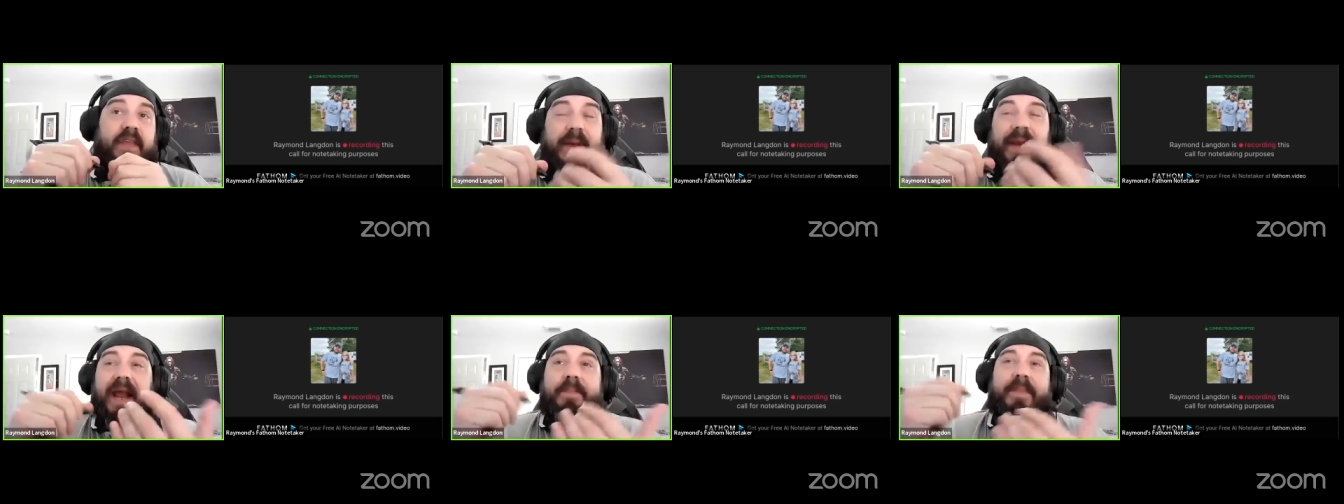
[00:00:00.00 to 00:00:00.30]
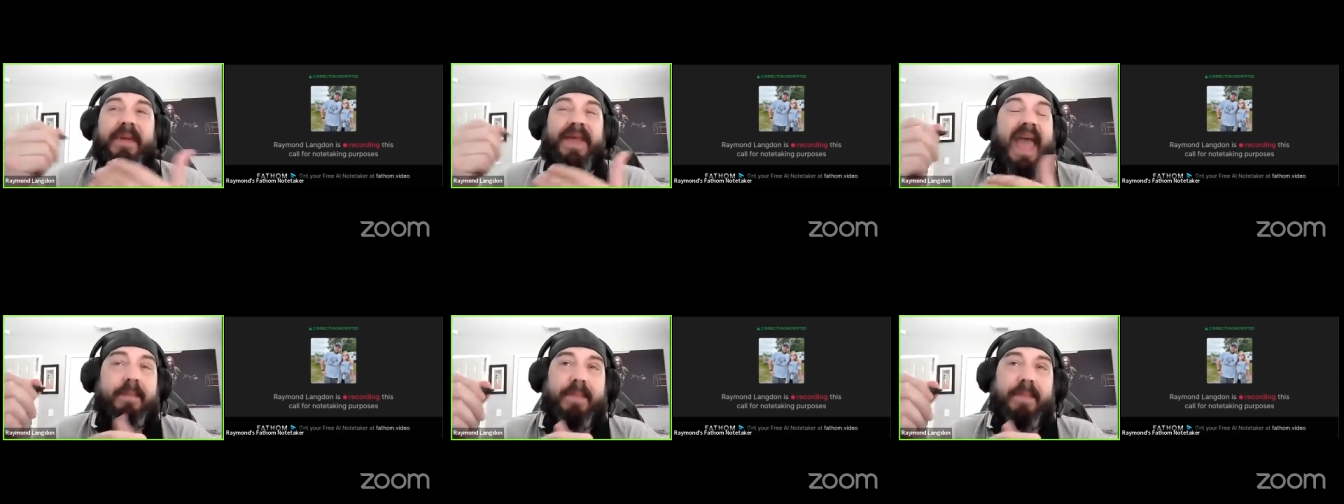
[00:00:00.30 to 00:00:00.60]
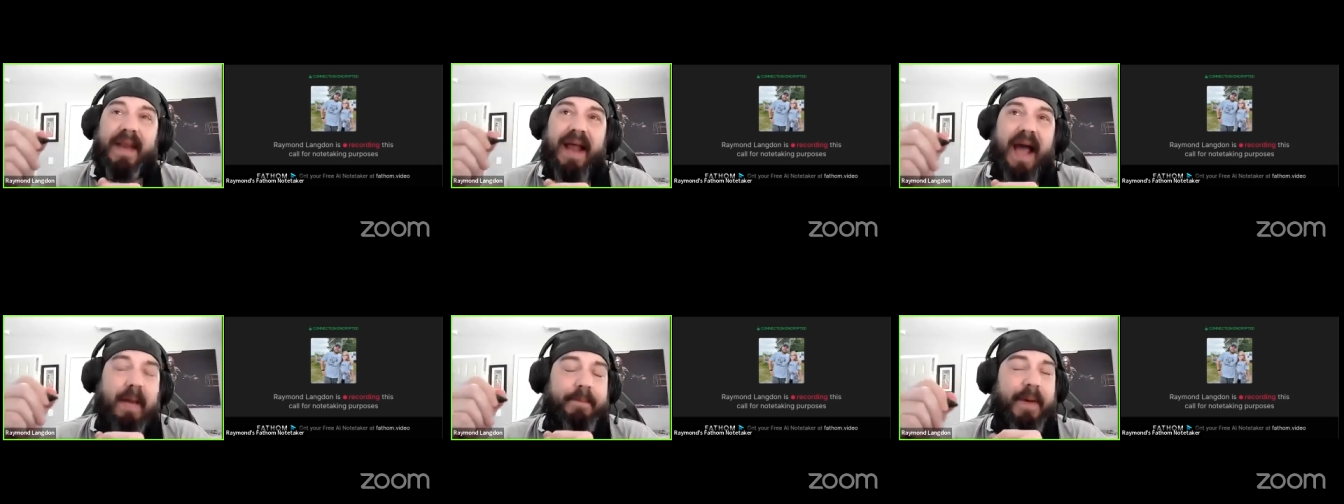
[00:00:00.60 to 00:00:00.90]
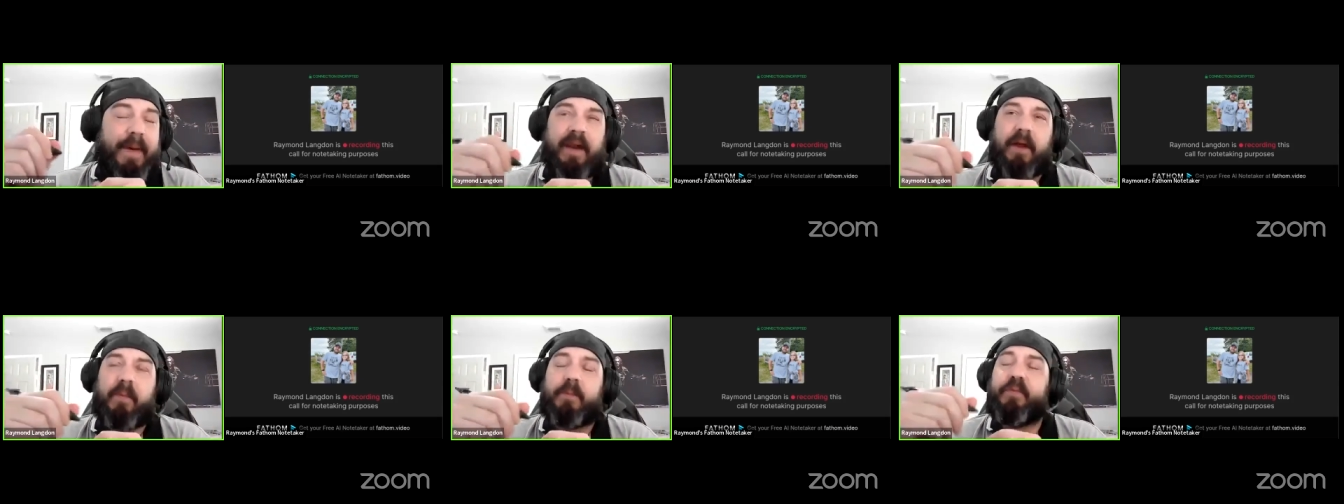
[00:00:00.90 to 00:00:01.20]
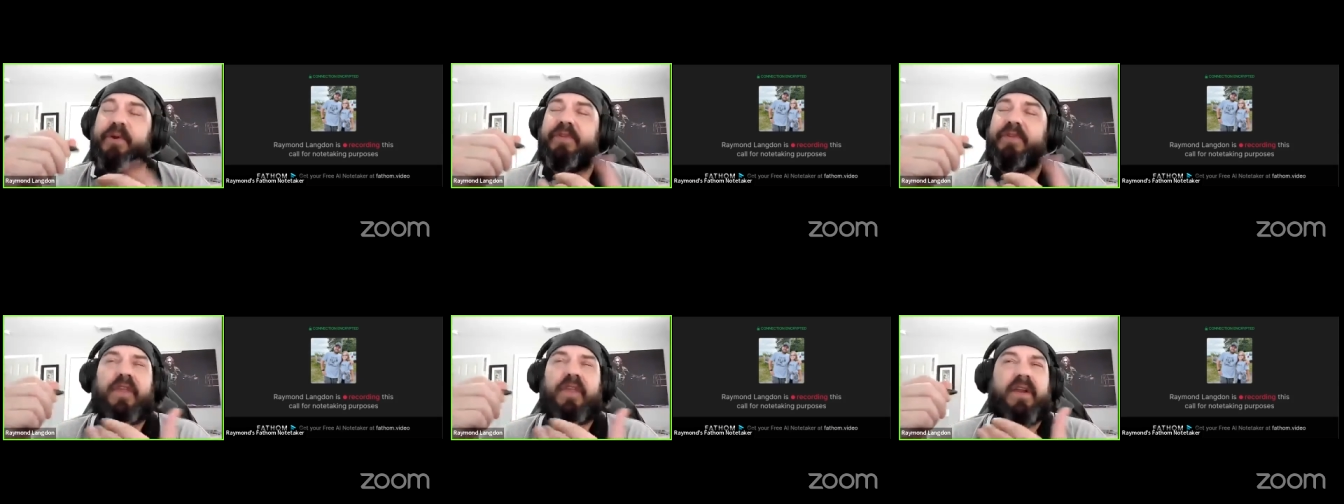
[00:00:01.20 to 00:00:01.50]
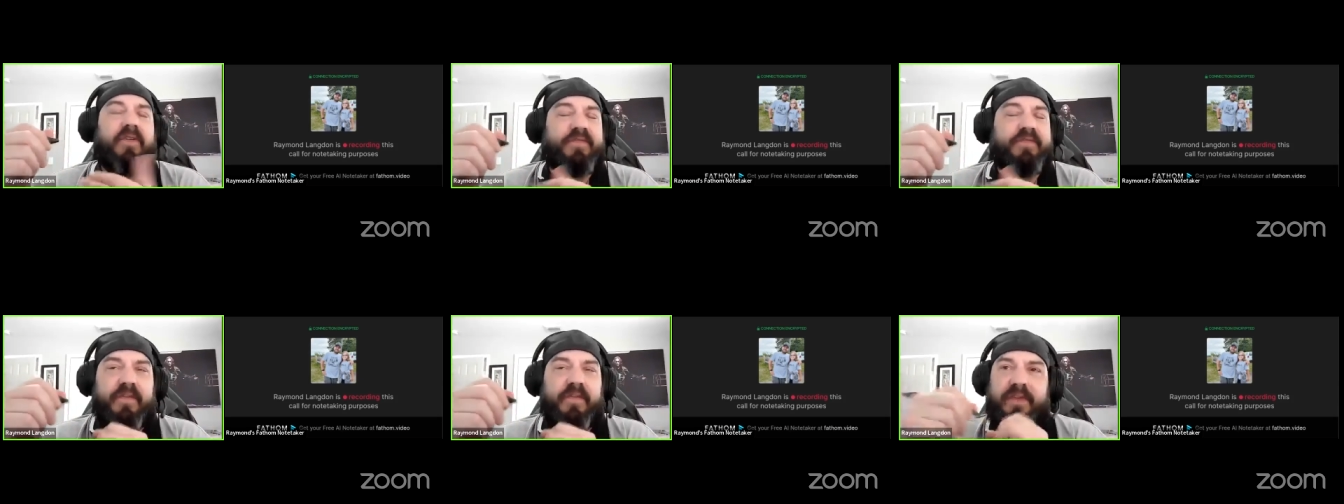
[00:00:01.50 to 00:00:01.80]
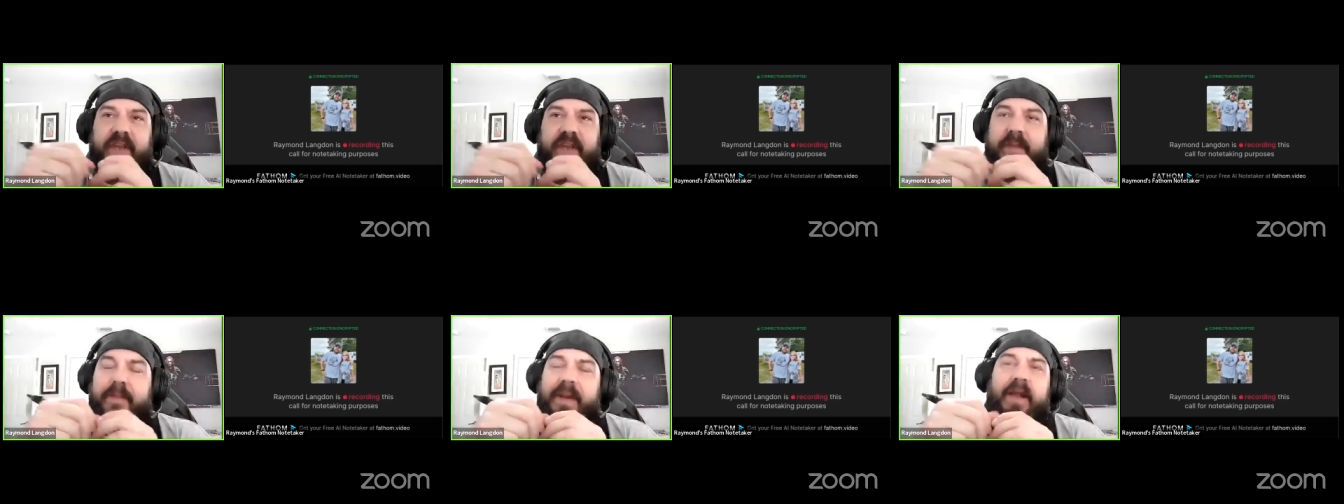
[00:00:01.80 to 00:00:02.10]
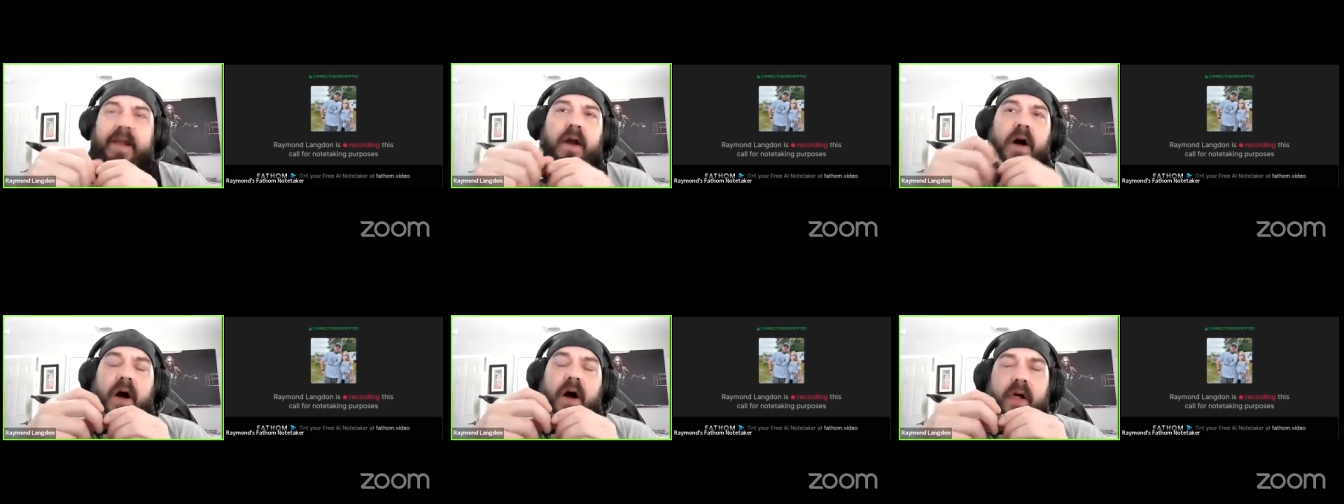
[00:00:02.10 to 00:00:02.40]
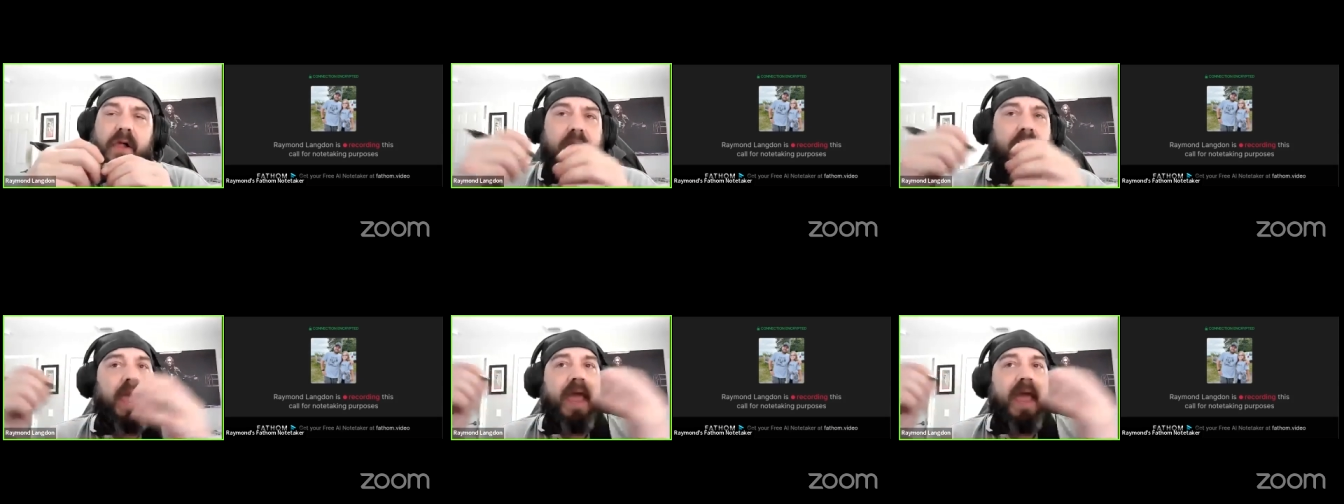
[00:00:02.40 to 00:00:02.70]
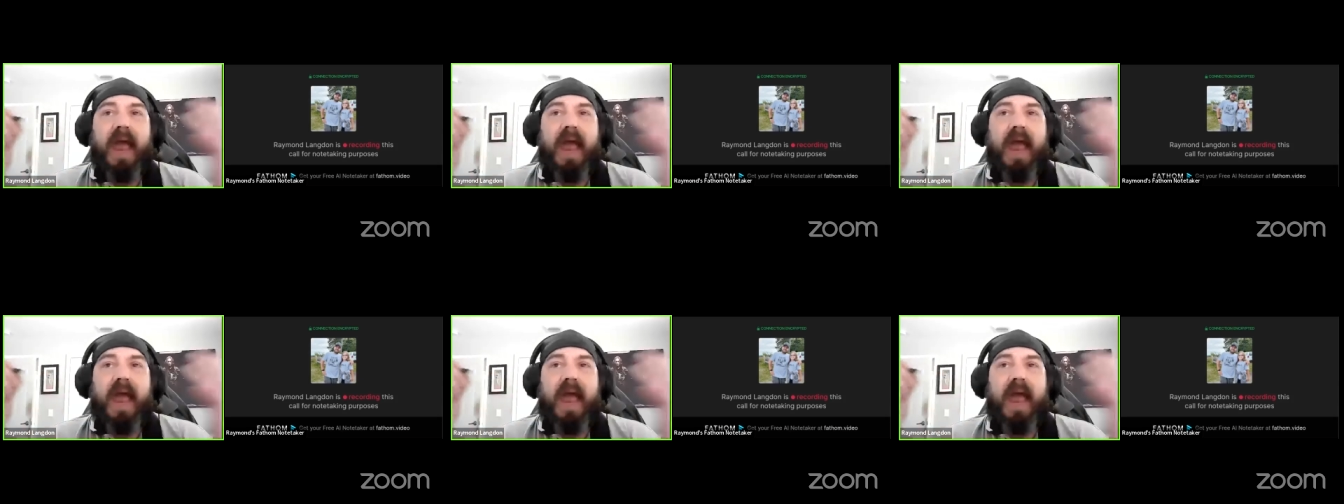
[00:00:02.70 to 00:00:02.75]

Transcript: but I'd be happy to hop on a brief little 15 minute call